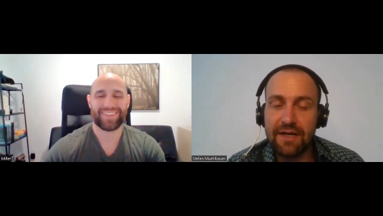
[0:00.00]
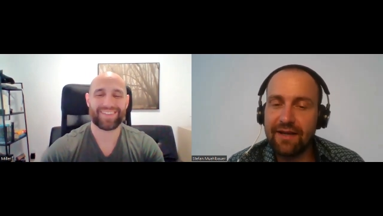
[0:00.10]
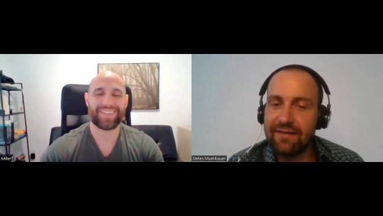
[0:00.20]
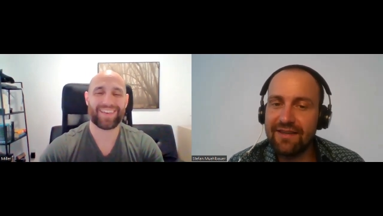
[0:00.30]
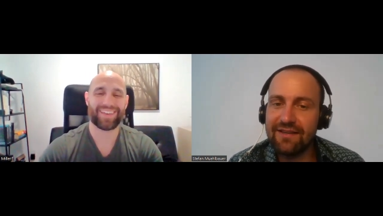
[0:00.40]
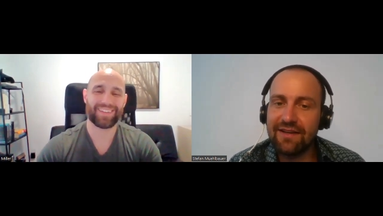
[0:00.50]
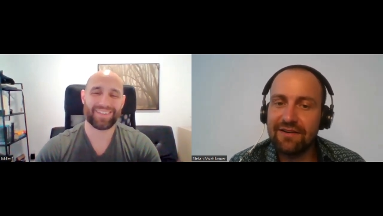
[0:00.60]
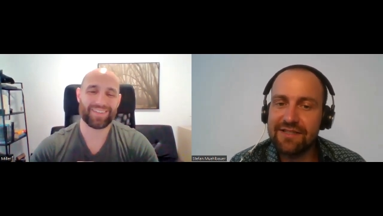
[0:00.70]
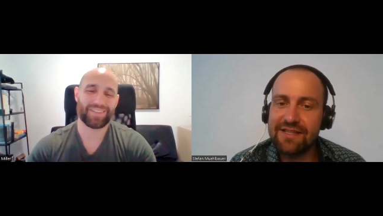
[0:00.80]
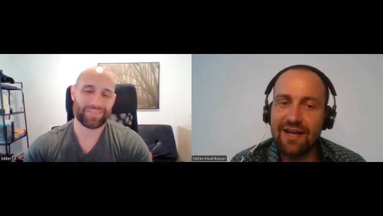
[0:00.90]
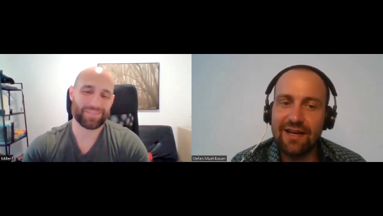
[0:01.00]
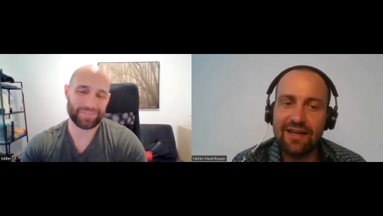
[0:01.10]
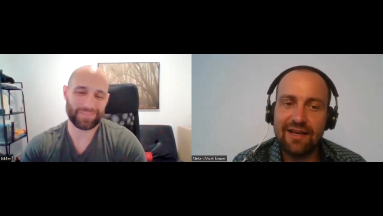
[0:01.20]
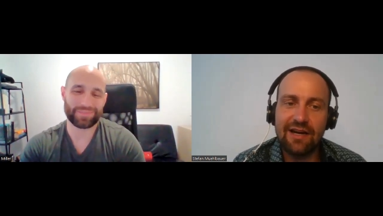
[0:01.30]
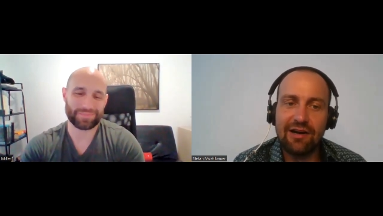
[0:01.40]
Speaker 1: but I yeah. think there's
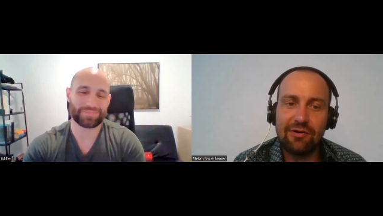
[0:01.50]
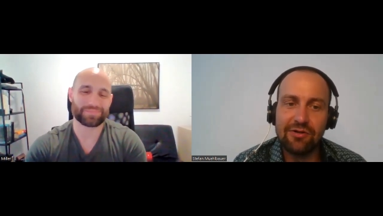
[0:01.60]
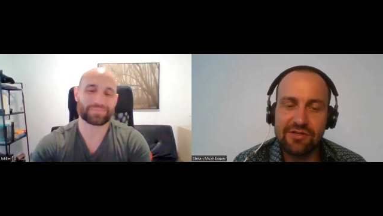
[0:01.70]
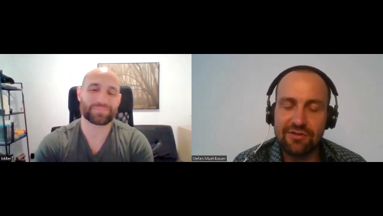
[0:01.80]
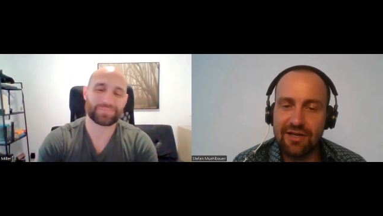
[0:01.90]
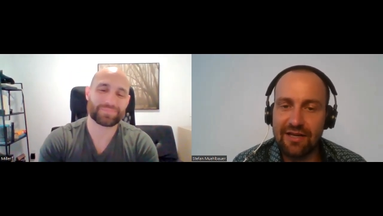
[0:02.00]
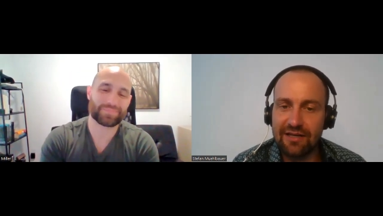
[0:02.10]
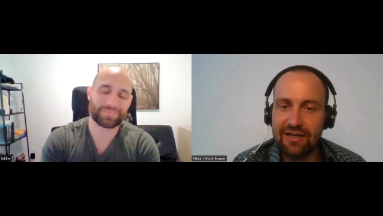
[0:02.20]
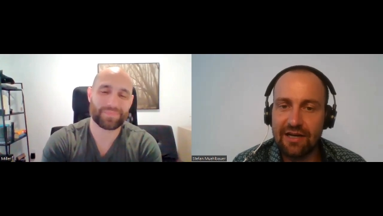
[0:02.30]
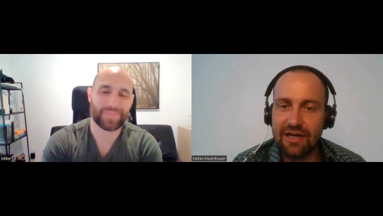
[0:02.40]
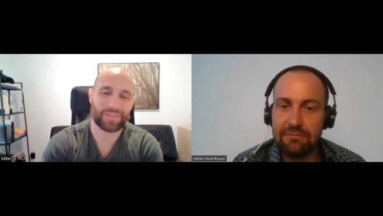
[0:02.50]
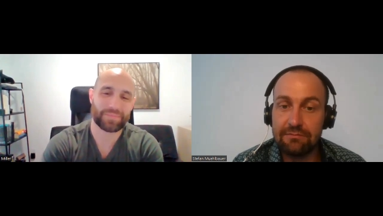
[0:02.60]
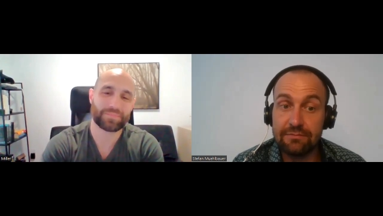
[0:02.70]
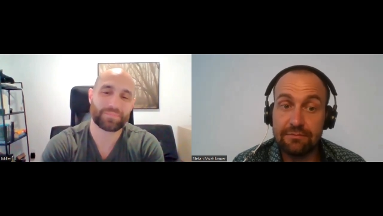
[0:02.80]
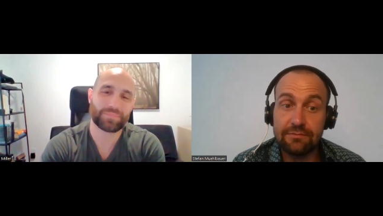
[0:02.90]
like uh, also like
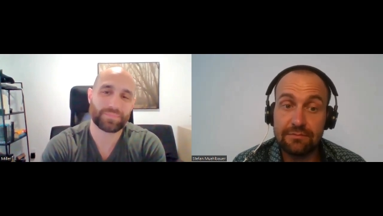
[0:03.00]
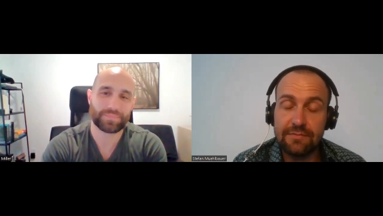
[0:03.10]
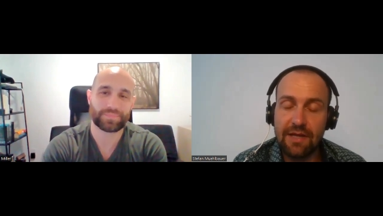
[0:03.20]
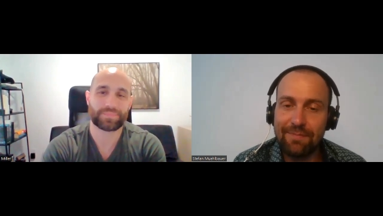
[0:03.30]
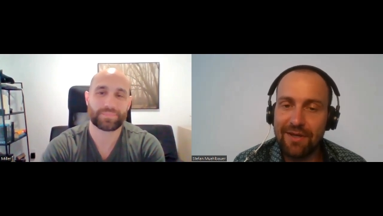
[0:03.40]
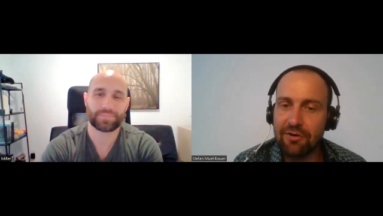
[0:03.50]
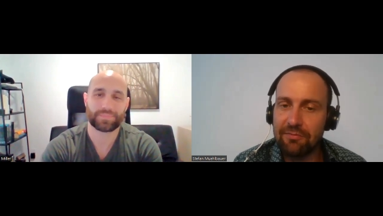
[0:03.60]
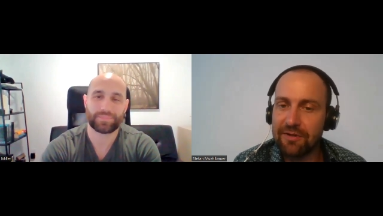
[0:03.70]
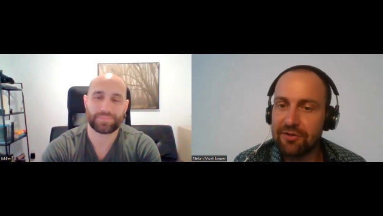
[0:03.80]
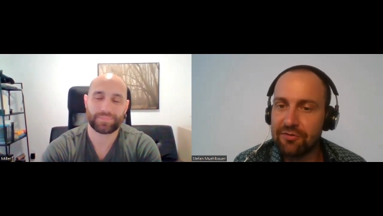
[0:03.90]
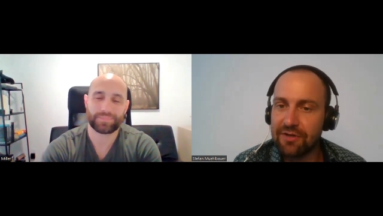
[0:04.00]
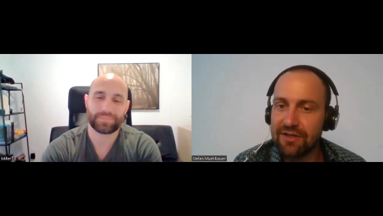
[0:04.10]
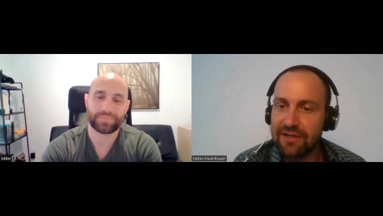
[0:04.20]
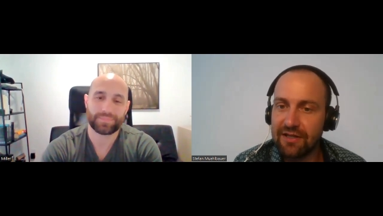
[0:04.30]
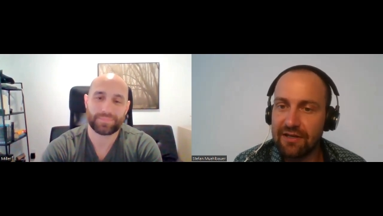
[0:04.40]
um, a big
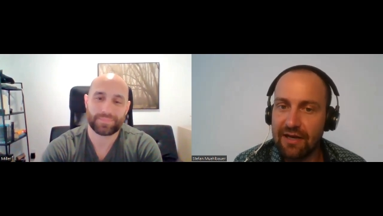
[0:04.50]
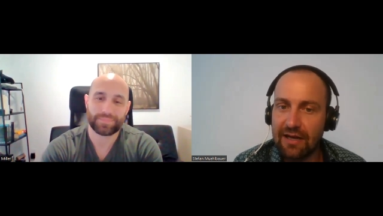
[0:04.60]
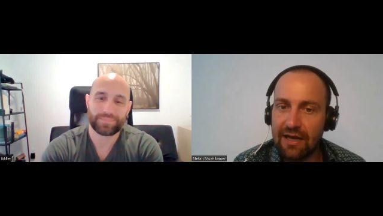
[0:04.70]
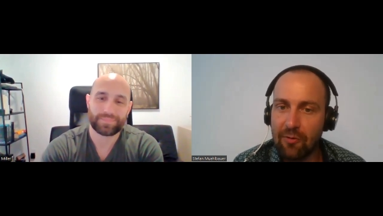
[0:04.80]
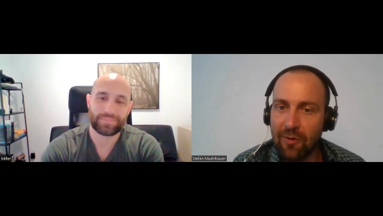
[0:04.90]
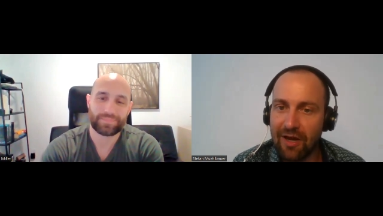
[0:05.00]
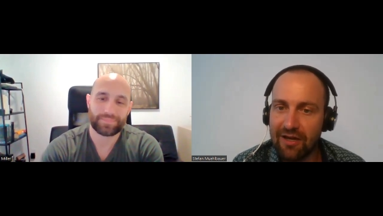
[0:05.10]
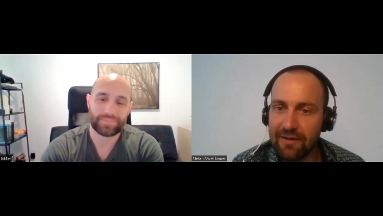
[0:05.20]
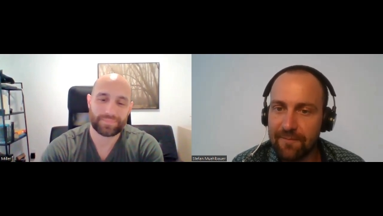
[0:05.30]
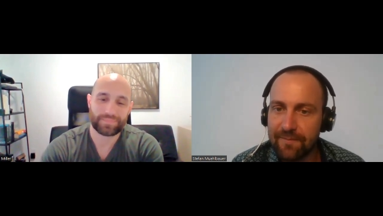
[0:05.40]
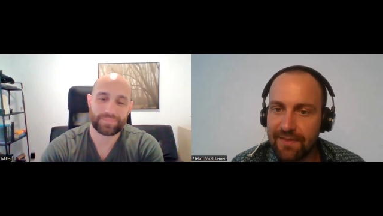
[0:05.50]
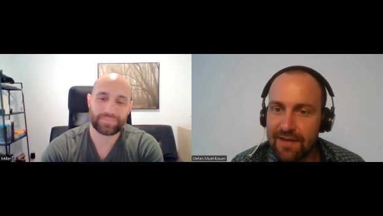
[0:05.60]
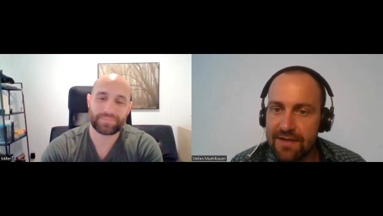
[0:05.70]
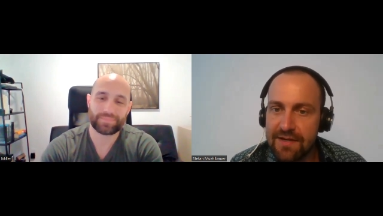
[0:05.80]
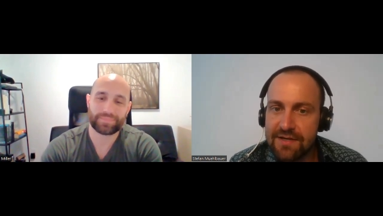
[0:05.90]
opportunity uh, waiting.
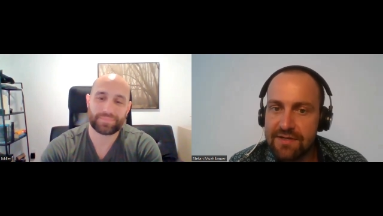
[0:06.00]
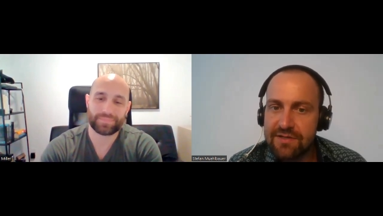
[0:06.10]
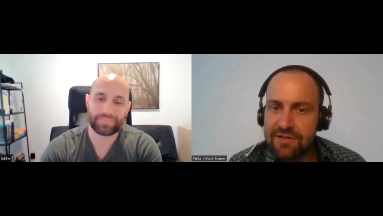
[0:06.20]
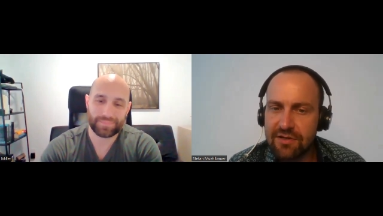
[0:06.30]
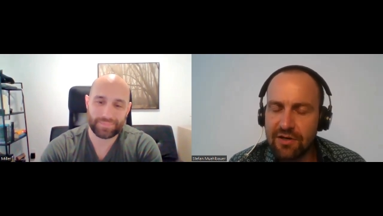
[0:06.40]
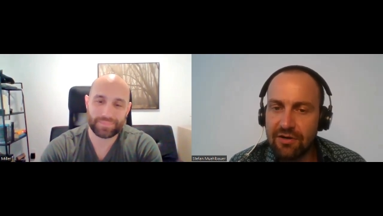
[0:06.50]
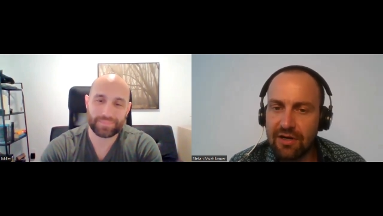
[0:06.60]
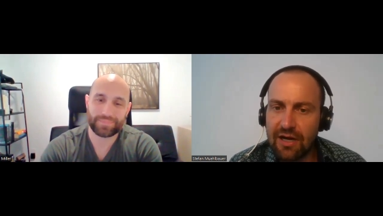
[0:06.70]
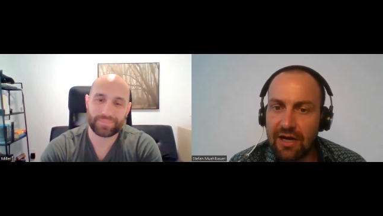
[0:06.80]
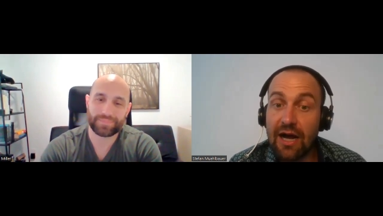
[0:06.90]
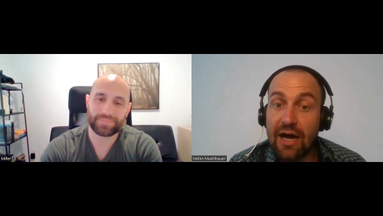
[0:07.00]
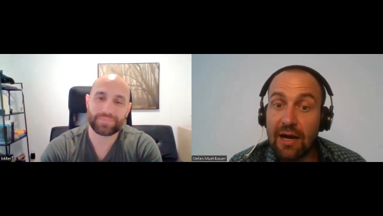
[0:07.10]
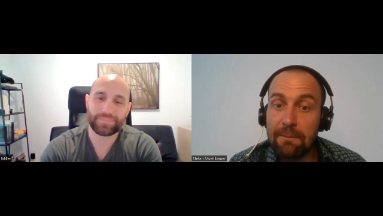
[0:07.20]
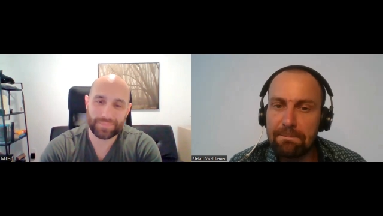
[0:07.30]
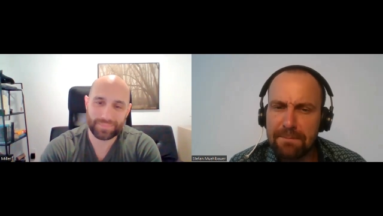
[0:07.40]
So,
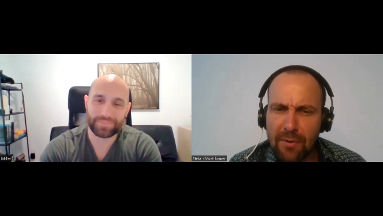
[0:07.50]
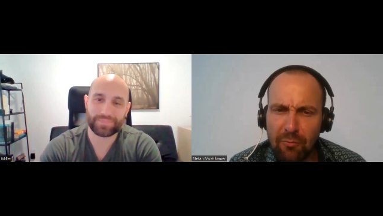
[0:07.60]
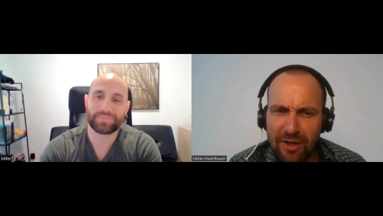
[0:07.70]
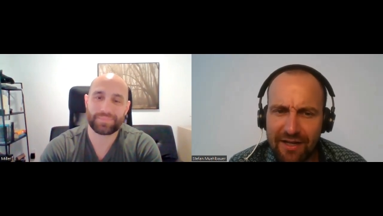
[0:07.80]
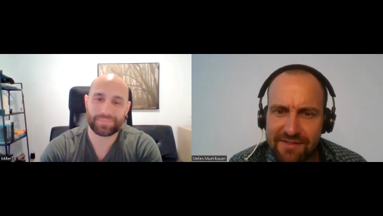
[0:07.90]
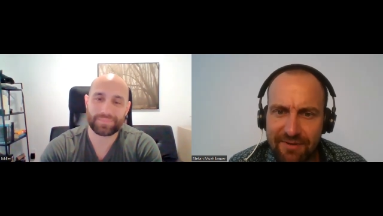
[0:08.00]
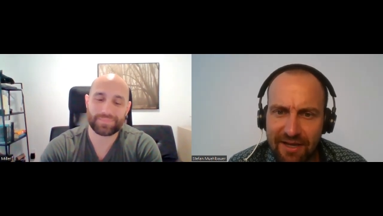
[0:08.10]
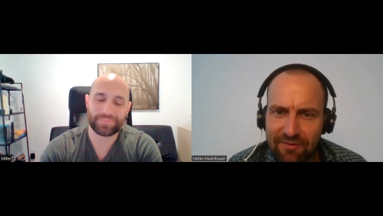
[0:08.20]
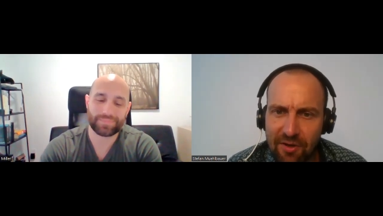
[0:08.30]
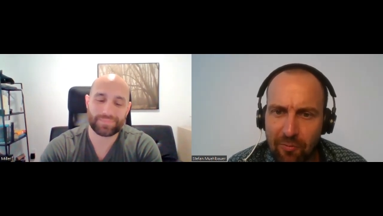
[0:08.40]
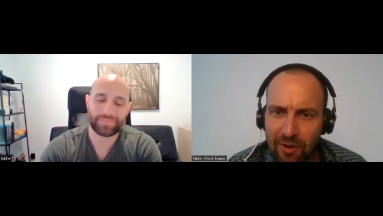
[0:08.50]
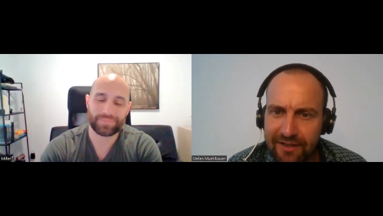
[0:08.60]
um, what else we have here?